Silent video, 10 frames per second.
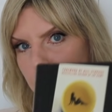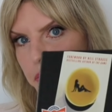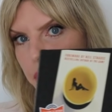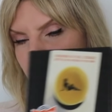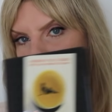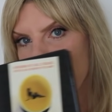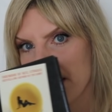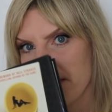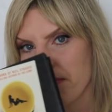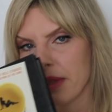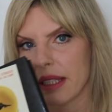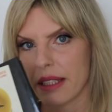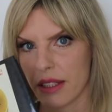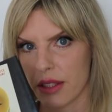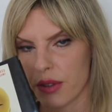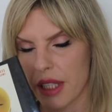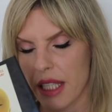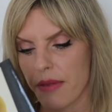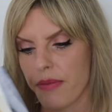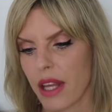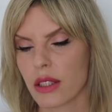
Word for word: by mystery